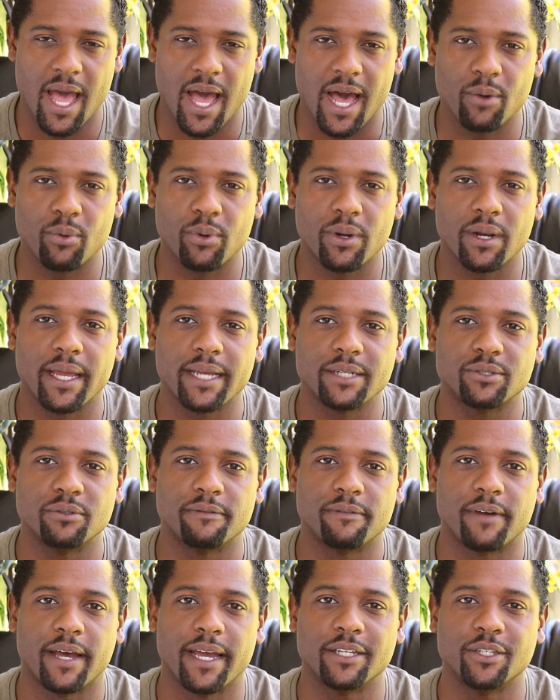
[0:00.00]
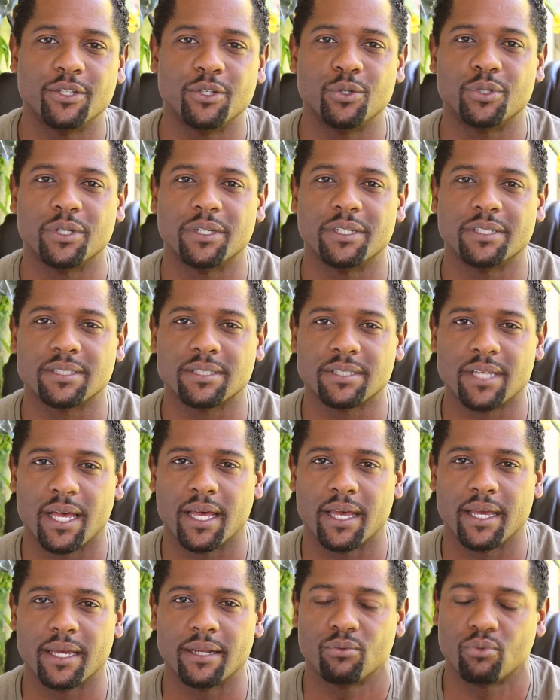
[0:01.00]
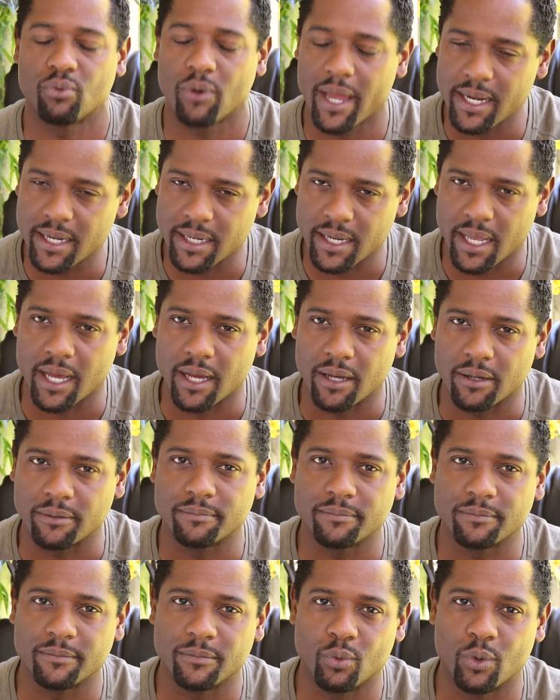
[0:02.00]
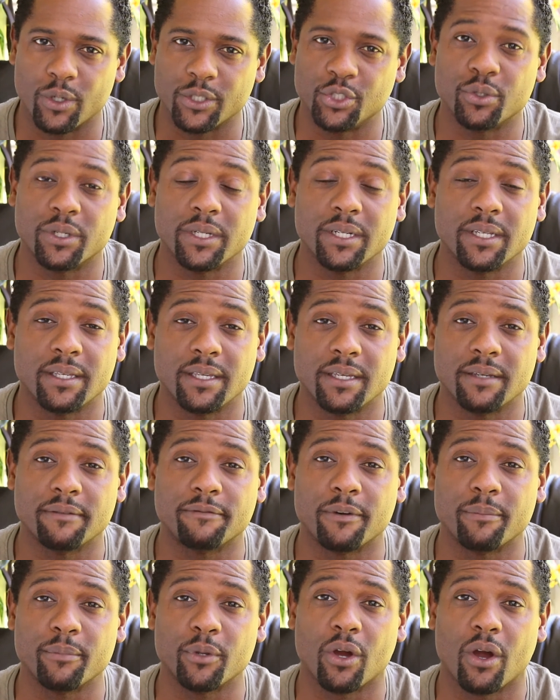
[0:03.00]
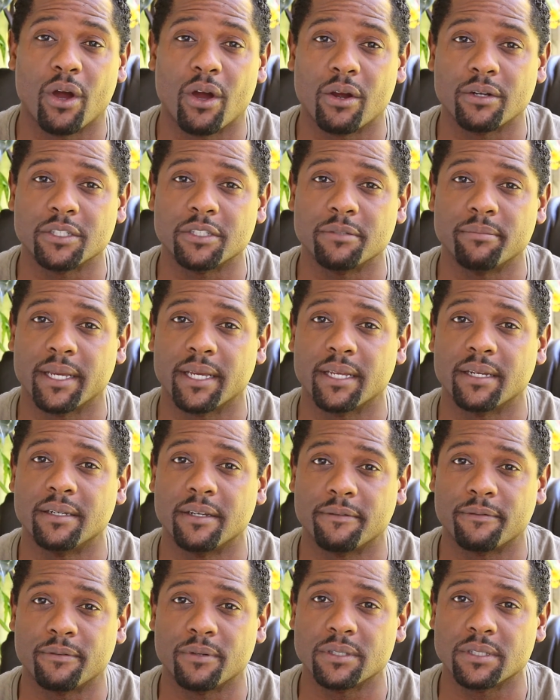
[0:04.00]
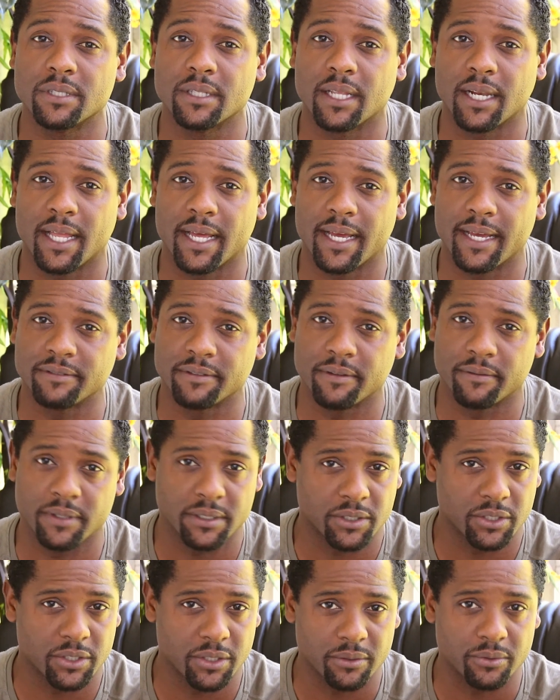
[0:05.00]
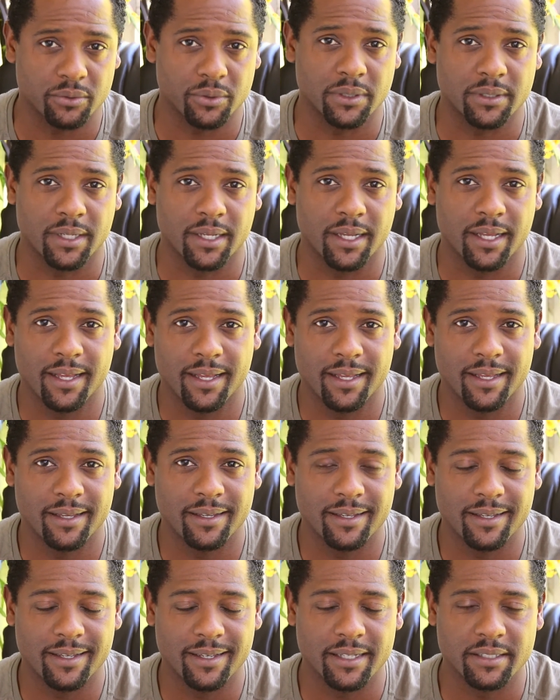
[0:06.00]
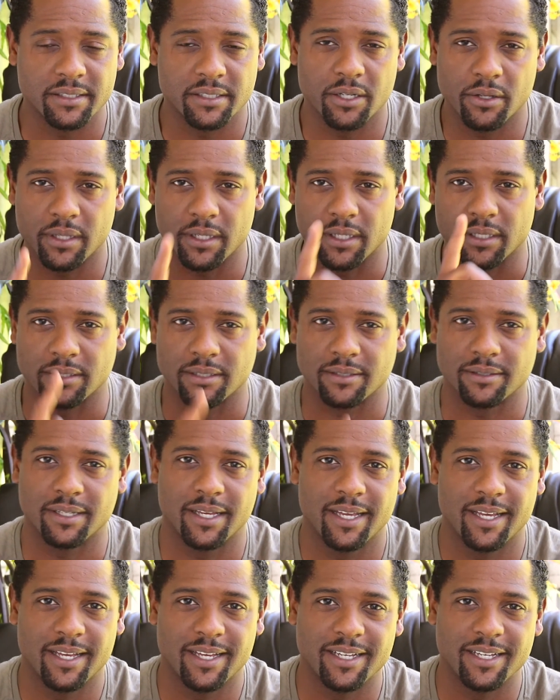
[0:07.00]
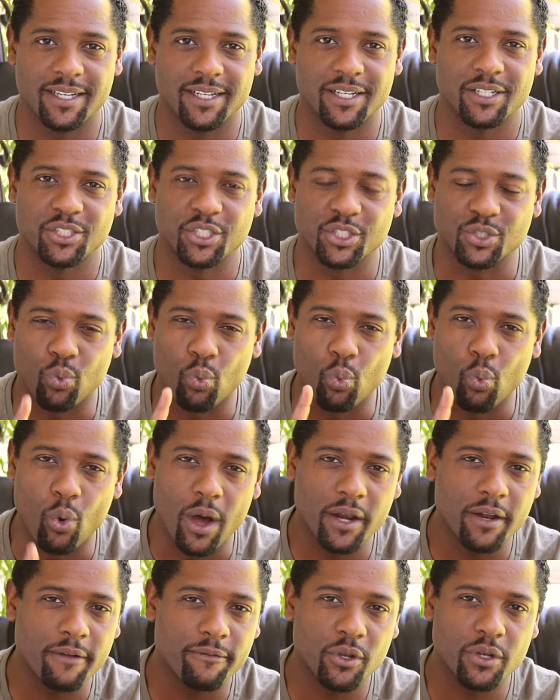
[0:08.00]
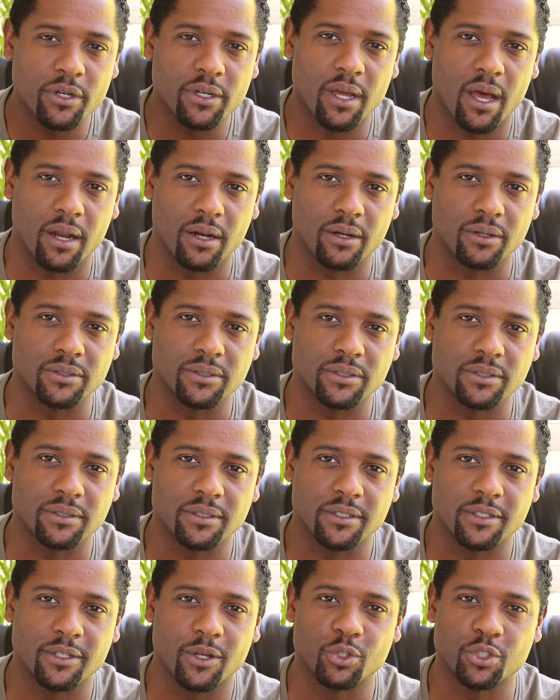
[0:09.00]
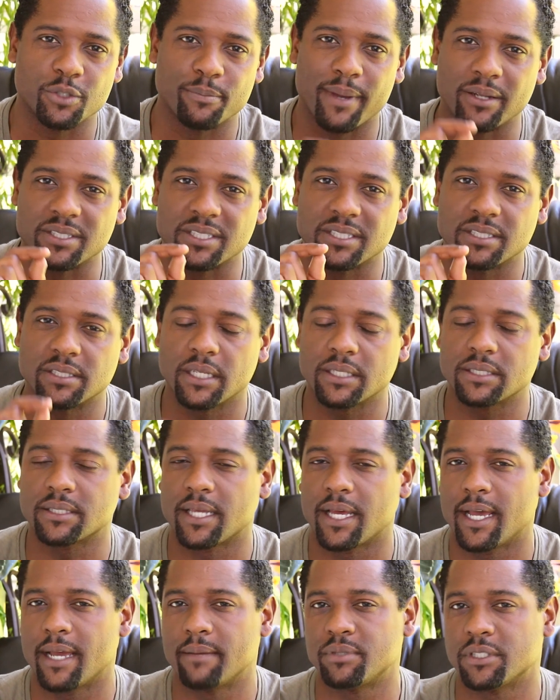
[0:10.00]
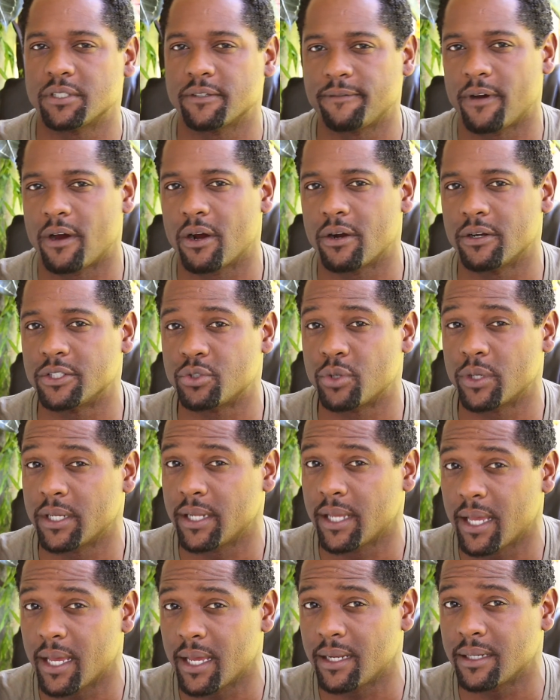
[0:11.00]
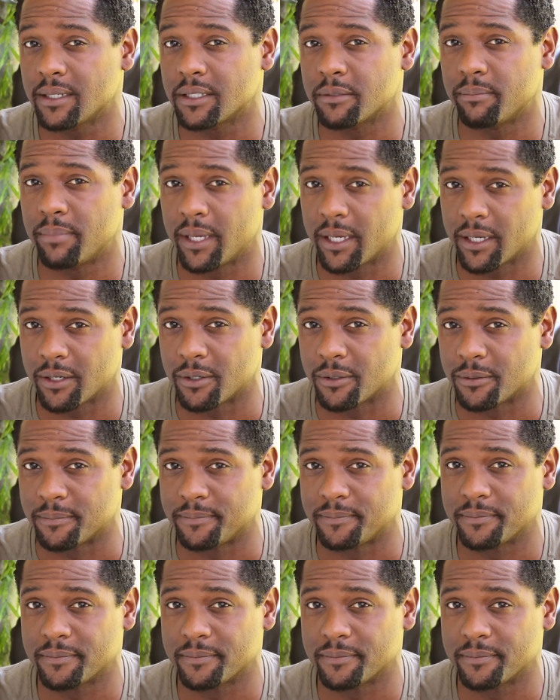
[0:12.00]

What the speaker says: I would like to invite you to decide right now what you can give from your heart to make a difference in the lives of these children. Consider this: just one of your dollars goes about 6 times as far in Trinidad and Tobago.